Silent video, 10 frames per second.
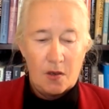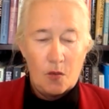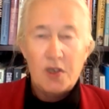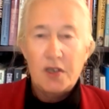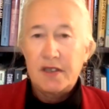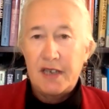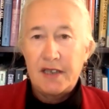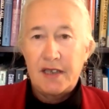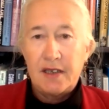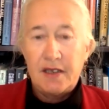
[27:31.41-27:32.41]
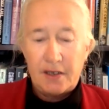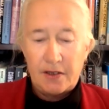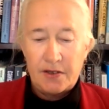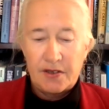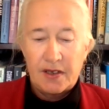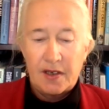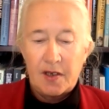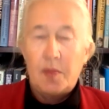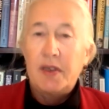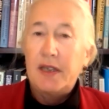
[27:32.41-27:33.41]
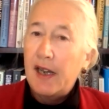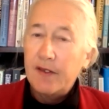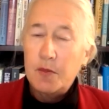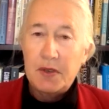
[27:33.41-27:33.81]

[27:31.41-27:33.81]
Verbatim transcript: which can take ten years, but they haven't